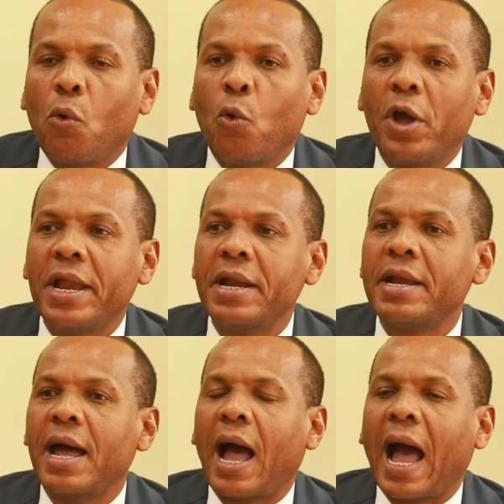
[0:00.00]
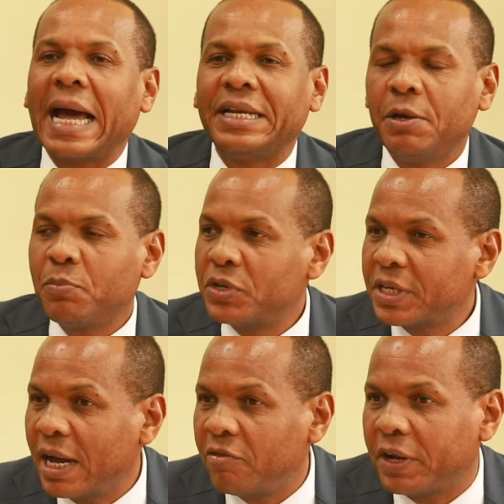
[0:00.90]
when a
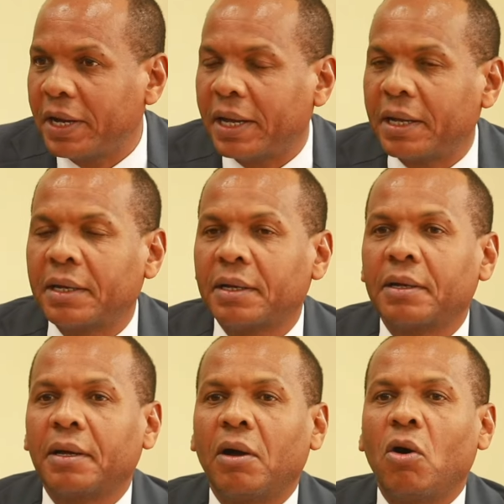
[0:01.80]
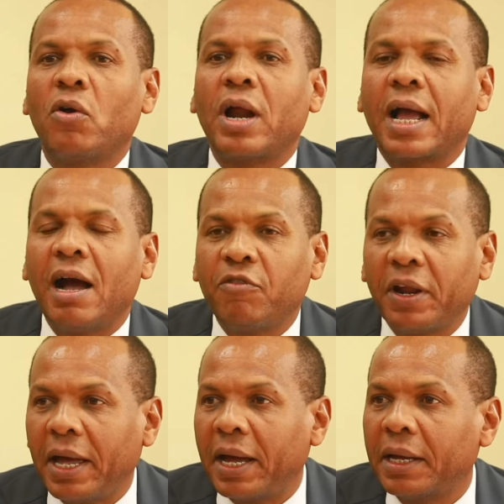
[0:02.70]
deputy governor or a
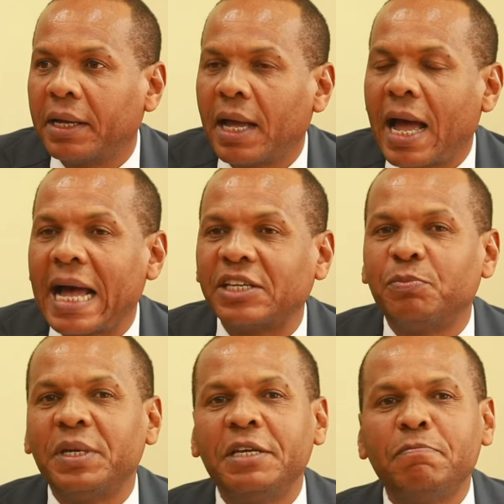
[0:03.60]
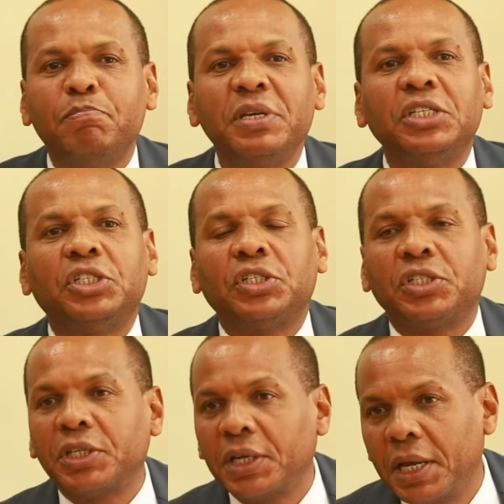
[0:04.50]
governor has been
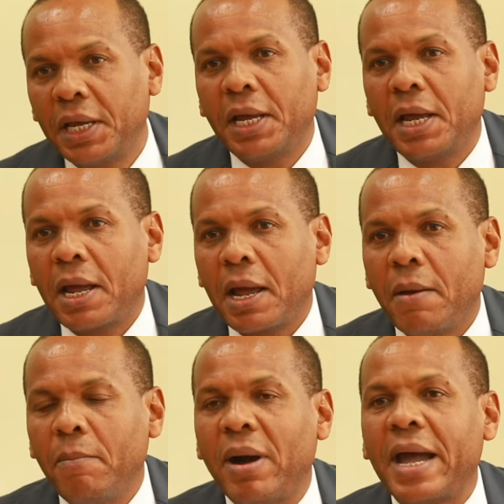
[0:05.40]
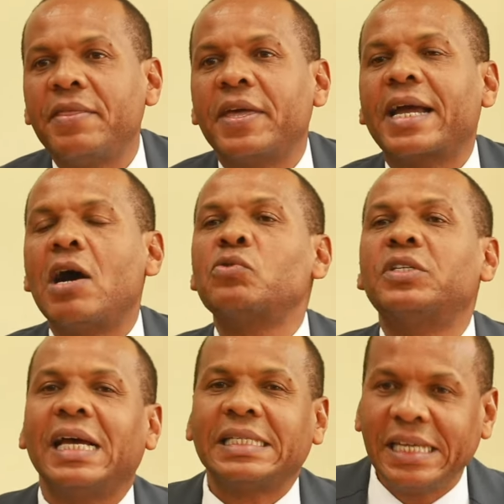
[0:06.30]
impeached by the
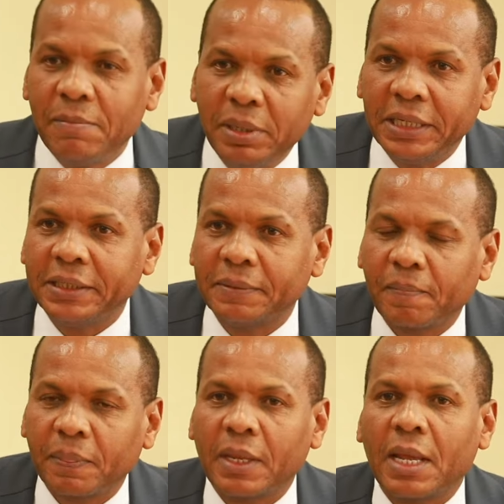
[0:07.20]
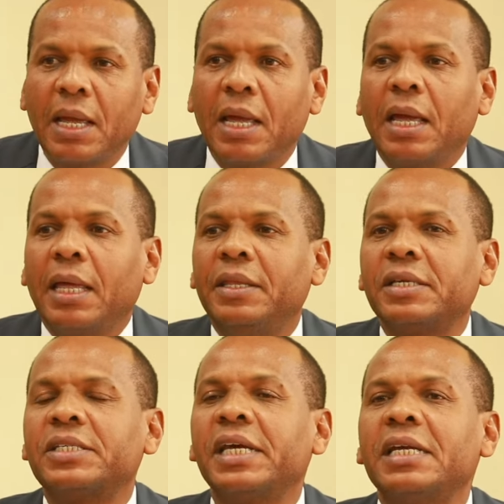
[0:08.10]
county assembly,
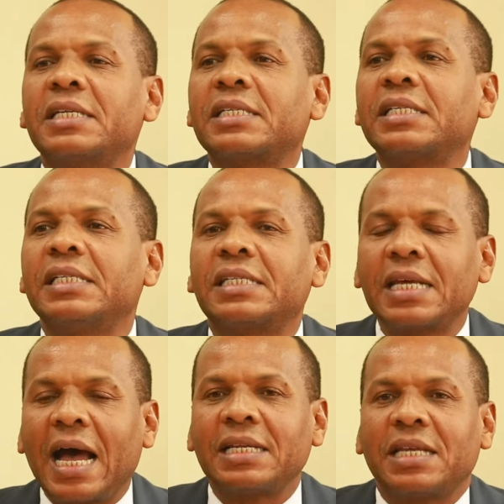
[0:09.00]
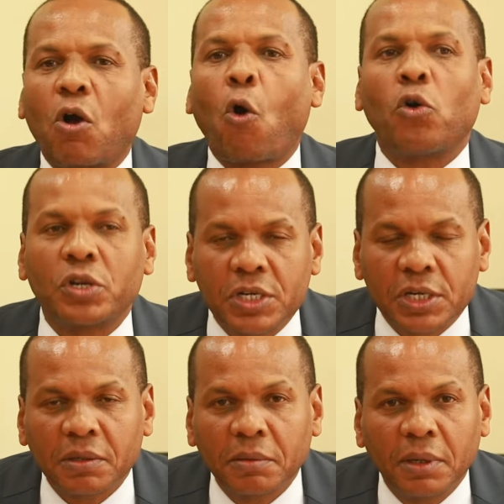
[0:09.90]
the Senate sits as a
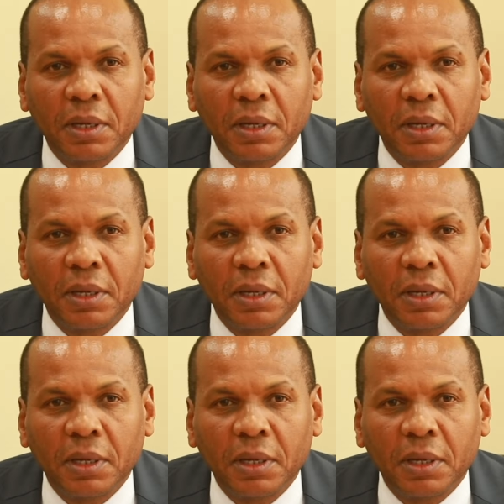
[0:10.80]
court